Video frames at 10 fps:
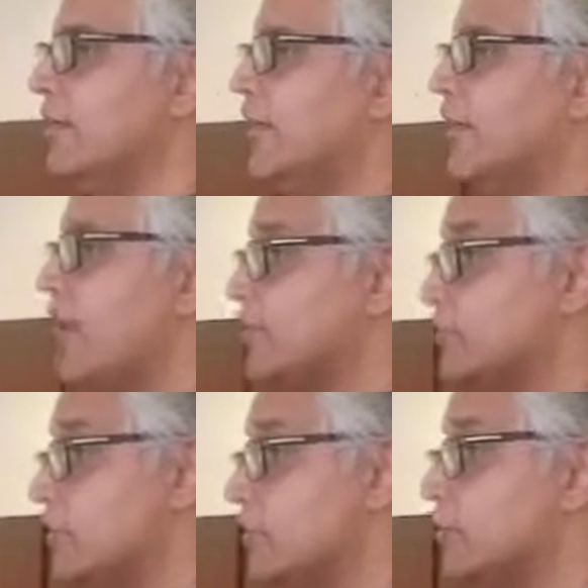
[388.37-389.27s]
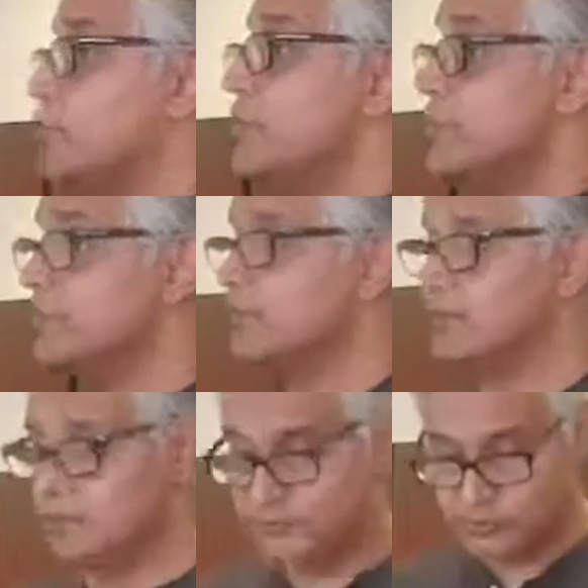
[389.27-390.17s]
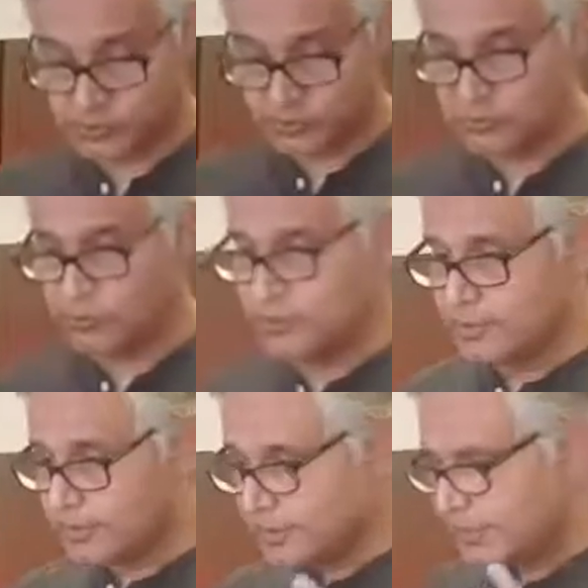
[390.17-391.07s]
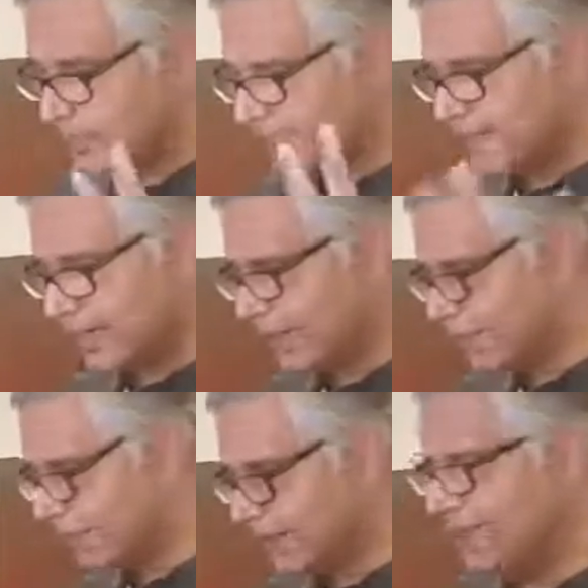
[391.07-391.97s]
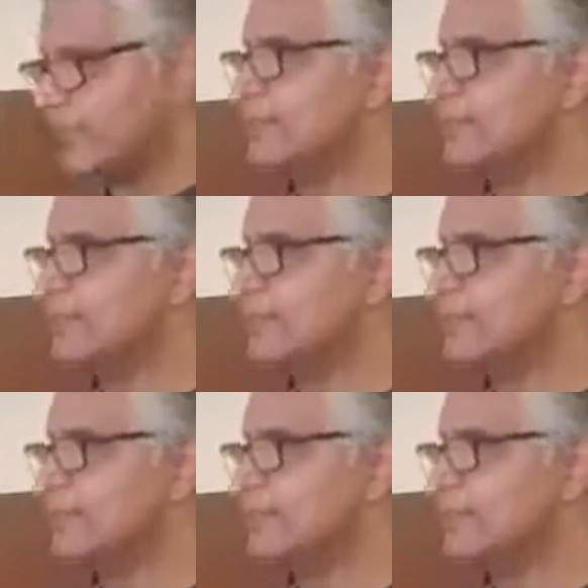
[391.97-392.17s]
allows the gluten to kind of get